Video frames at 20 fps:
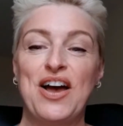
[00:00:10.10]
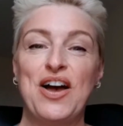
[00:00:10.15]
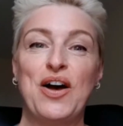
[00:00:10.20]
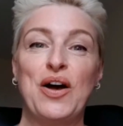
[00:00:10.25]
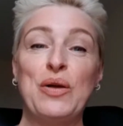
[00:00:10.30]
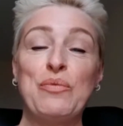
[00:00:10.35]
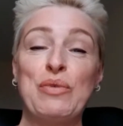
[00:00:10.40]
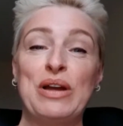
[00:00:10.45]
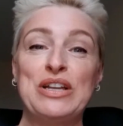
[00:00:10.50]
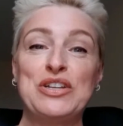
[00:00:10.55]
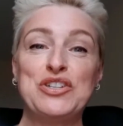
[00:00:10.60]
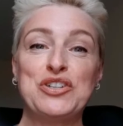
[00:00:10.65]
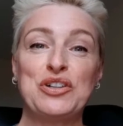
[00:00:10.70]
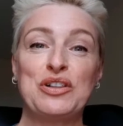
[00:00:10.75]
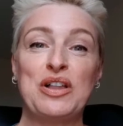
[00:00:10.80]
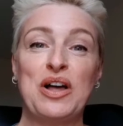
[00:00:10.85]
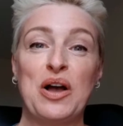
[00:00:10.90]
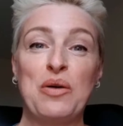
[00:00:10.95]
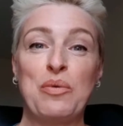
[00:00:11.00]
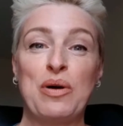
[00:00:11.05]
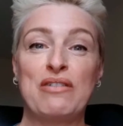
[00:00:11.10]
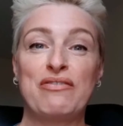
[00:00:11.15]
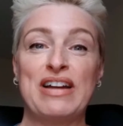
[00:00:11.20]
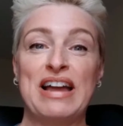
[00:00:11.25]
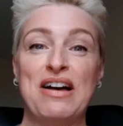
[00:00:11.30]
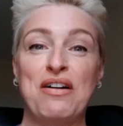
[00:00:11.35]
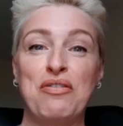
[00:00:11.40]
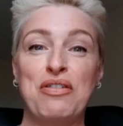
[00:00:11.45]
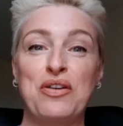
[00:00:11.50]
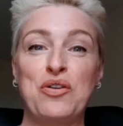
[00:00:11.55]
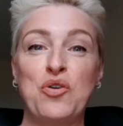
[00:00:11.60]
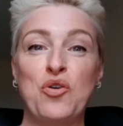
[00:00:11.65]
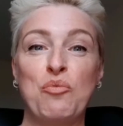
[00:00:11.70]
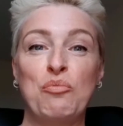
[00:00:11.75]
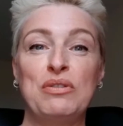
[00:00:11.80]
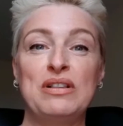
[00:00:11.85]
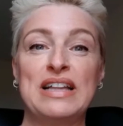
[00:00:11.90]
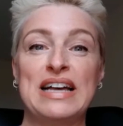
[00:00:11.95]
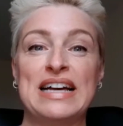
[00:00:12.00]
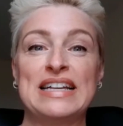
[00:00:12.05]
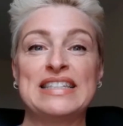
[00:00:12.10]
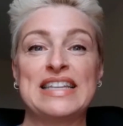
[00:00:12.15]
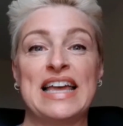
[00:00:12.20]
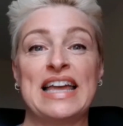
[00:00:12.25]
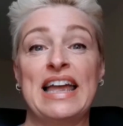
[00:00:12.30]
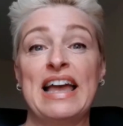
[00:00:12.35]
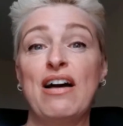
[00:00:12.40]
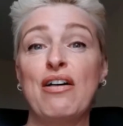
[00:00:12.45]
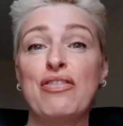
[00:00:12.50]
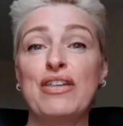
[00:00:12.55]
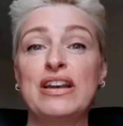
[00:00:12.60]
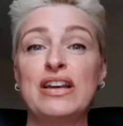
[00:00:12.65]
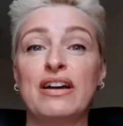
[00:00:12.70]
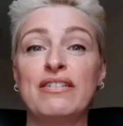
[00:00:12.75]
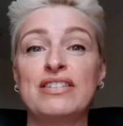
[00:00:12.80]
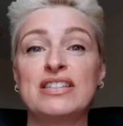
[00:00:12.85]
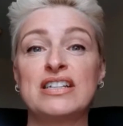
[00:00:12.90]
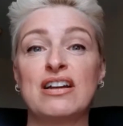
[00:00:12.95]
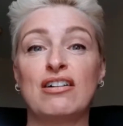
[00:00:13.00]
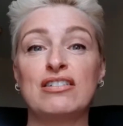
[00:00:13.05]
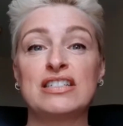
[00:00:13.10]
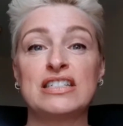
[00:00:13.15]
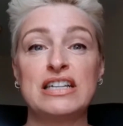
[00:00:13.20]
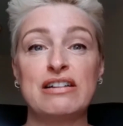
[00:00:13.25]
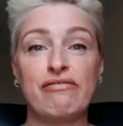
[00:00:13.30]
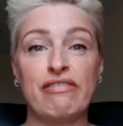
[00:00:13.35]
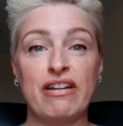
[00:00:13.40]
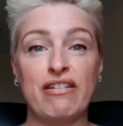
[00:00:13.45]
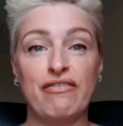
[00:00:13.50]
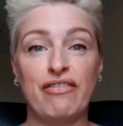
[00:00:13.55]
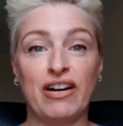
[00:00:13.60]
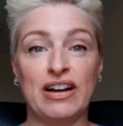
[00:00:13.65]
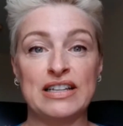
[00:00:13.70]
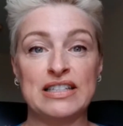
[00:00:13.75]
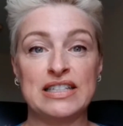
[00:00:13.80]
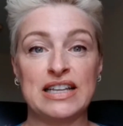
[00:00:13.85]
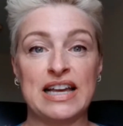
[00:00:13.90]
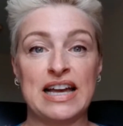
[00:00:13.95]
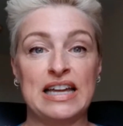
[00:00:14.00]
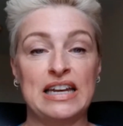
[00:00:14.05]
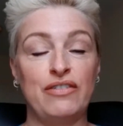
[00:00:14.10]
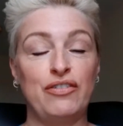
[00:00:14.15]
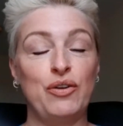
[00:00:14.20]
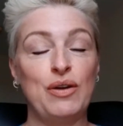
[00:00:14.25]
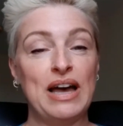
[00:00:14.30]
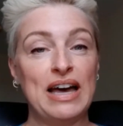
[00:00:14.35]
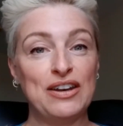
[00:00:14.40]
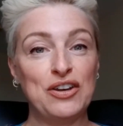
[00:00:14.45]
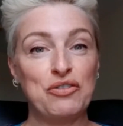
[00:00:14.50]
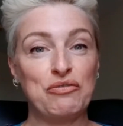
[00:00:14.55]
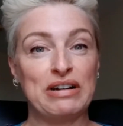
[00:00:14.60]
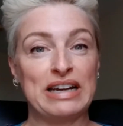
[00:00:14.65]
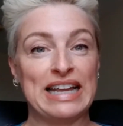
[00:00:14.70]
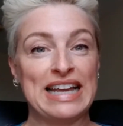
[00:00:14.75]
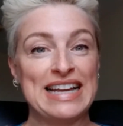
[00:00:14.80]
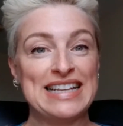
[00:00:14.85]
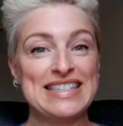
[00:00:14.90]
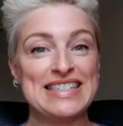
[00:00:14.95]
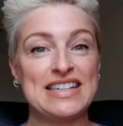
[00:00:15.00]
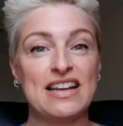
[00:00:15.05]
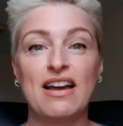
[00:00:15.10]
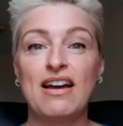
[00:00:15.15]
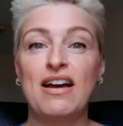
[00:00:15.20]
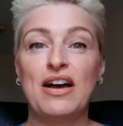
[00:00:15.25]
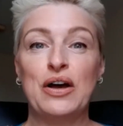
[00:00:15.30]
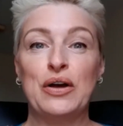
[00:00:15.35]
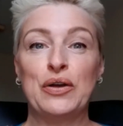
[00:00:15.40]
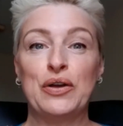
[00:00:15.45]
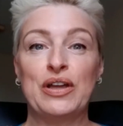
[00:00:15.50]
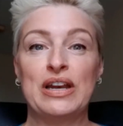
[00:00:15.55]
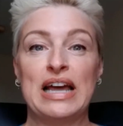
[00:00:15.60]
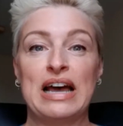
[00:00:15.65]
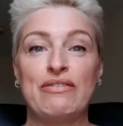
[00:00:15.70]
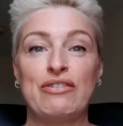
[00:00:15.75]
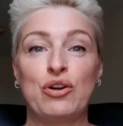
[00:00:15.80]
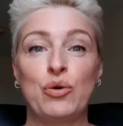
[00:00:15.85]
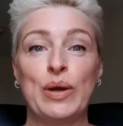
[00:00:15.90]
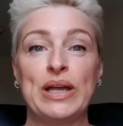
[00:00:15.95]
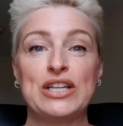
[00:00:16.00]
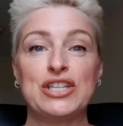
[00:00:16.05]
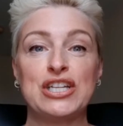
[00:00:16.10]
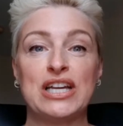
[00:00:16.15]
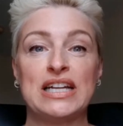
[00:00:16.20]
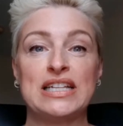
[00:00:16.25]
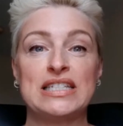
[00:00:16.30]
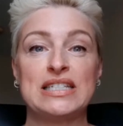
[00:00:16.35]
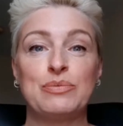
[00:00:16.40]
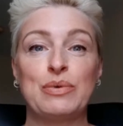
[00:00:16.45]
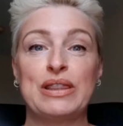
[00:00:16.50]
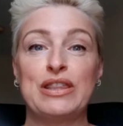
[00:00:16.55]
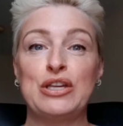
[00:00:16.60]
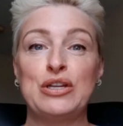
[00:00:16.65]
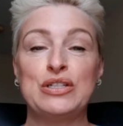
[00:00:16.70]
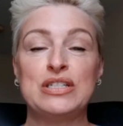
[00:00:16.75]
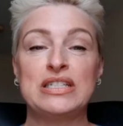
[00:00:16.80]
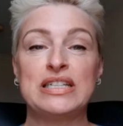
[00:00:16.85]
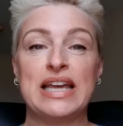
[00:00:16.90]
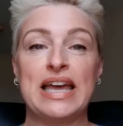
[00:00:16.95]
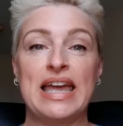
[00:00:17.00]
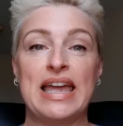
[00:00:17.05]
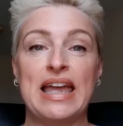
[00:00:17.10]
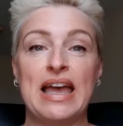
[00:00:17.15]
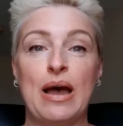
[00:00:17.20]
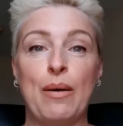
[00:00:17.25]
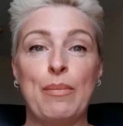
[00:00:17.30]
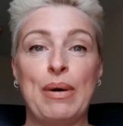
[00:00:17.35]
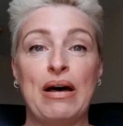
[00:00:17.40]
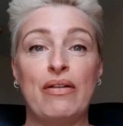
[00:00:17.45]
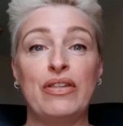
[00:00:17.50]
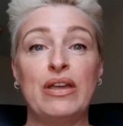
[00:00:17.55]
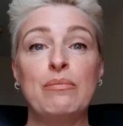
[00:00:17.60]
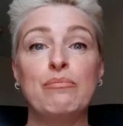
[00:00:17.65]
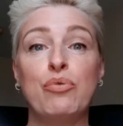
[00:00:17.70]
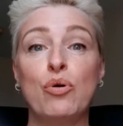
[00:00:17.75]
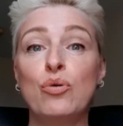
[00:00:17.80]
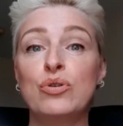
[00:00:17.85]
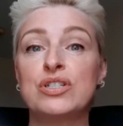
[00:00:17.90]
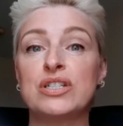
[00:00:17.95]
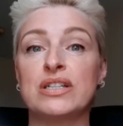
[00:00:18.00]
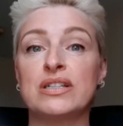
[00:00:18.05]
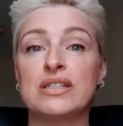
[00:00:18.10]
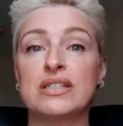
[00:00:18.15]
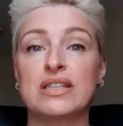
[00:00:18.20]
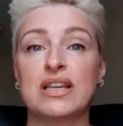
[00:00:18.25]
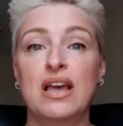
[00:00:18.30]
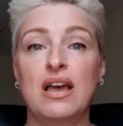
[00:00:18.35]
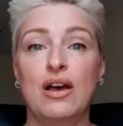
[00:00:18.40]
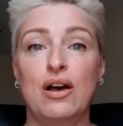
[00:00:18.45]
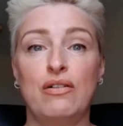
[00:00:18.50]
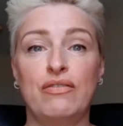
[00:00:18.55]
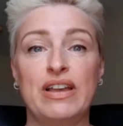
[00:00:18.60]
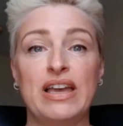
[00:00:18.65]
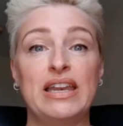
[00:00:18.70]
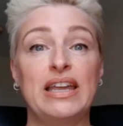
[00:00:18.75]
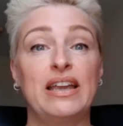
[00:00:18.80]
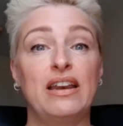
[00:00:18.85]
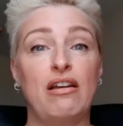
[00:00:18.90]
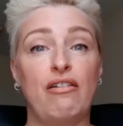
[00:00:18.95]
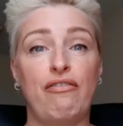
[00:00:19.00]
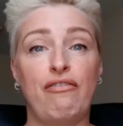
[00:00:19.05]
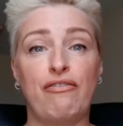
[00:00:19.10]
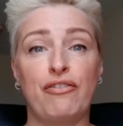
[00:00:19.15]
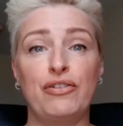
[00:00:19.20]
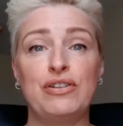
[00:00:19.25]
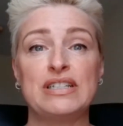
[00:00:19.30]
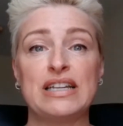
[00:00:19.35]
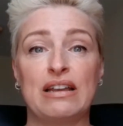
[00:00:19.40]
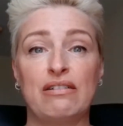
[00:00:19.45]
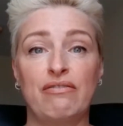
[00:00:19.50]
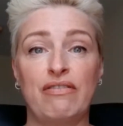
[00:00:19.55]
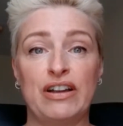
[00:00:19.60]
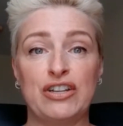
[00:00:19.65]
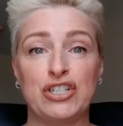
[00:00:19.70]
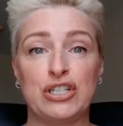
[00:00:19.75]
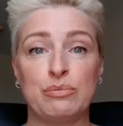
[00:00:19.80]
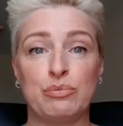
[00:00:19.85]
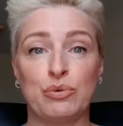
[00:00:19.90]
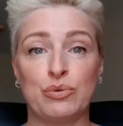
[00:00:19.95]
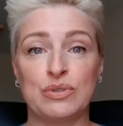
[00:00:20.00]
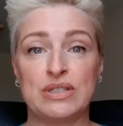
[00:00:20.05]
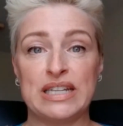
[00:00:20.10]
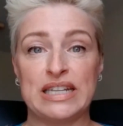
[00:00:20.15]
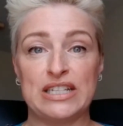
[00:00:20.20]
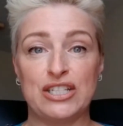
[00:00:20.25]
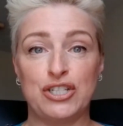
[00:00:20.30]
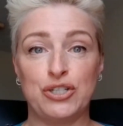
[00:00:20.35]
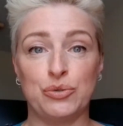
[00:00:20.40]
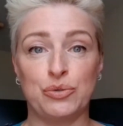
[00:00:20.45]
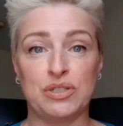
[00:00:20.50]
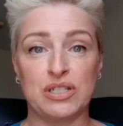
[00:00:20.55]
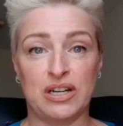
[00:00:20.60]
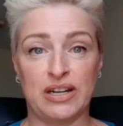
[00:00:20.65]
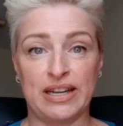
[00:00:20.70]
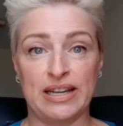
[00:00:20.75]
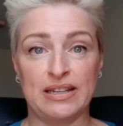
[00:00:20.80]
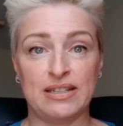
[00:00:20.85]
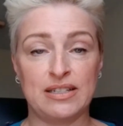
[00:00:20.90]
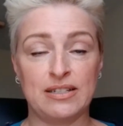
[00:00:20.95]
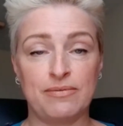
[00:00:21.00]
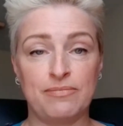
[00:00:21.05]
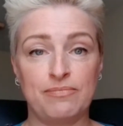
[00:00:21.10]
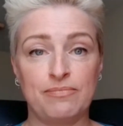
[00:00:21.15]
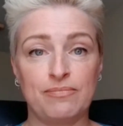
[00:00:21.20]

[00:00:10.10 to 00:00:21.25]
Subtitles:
I'm Rachel. I work for Healthy Cornwall as a healthy lifestyle delivery advisor. And if you hadn't already guessed, I'm going to have a quick chat with you today about the importance of getting enough fruit and vegetables into your diet.